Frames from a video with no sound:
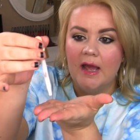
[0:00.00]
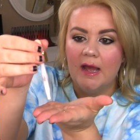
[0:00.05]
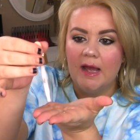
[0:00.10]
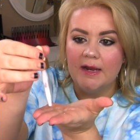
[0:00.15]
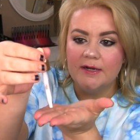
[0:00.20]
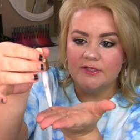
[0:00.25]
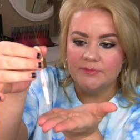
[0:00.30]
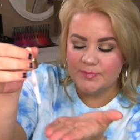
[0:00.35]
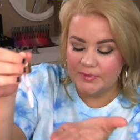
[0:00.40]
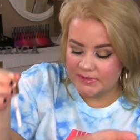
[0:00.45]

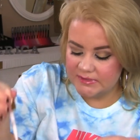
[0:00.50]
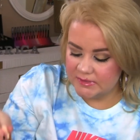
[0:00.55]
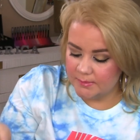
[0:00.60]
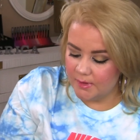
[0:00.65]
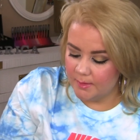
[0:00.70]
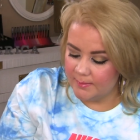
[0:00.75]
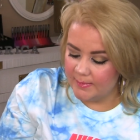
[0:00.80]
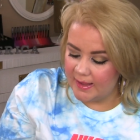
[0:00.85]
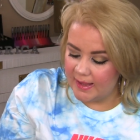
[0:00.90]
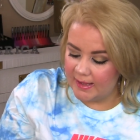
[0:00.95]
I just put some
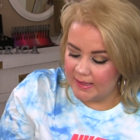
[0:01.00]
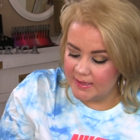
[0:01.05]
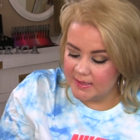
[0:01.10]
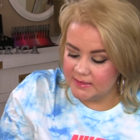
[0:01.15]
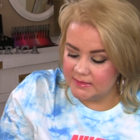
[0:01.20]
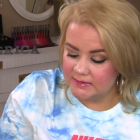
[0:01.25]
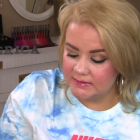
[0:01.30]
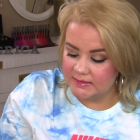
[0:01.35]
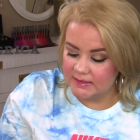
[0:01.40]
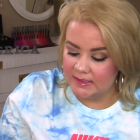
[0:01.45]
on my
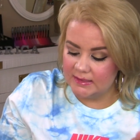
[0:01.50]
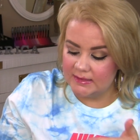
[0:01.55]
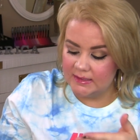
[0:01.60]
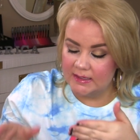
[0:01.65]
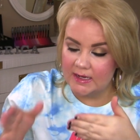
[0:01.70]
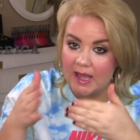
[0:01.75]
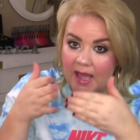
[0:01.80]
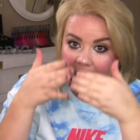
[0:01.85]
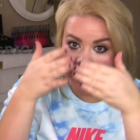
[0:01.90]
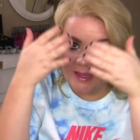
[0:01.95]
hands and
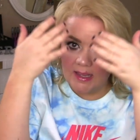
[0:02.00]
then I